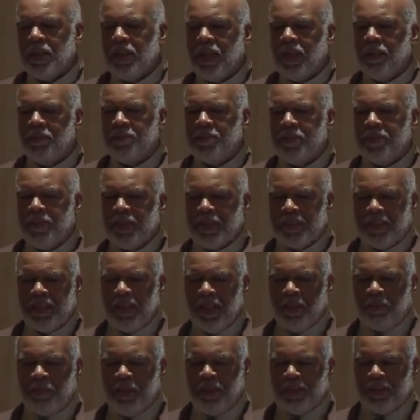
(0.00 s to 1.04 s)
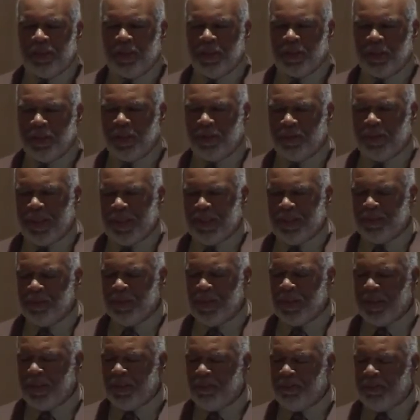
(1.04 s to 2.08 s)
There's another piece that goes along with that as
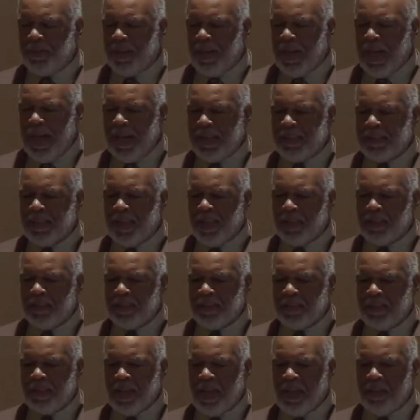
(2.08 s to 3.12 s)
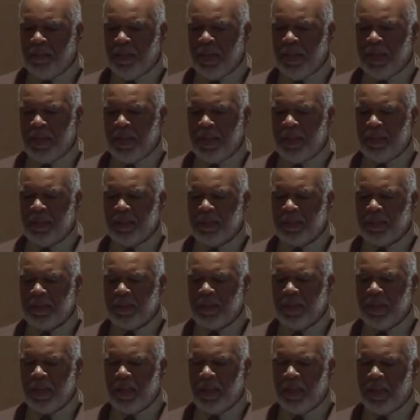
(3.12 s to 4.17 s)
well. The Einstein's comment
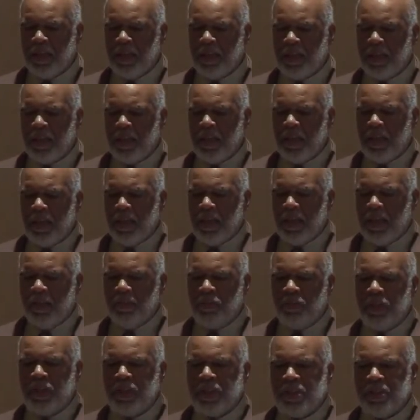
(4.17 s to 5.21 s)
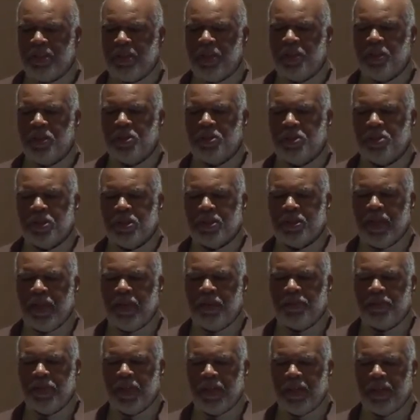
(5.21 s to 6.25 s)
is, if we continue to do the
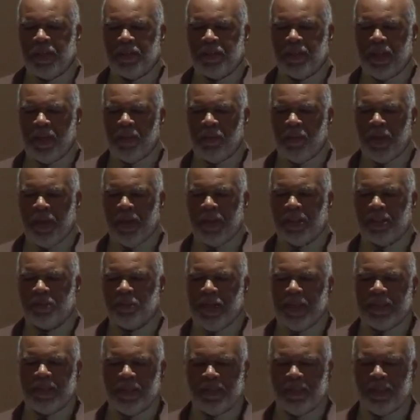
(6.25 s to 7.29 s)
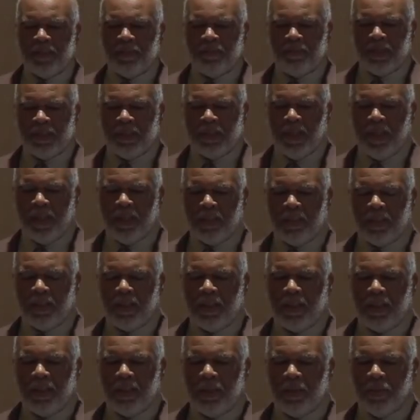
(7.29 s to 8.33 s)
same thing in the same way and expect a different result,
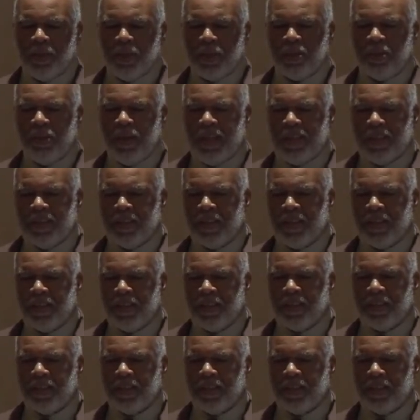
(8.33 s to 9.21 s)
we're crazy.